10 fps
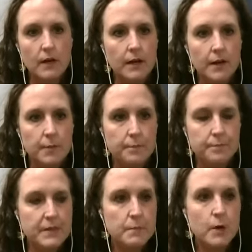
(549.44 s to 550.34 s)
Um,
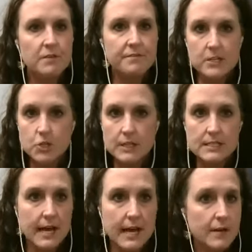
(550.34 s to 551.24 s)
the motivation
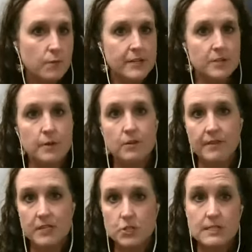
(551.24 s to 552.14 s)
is high when your
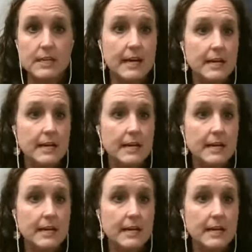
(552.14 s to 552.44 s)
motivation is high.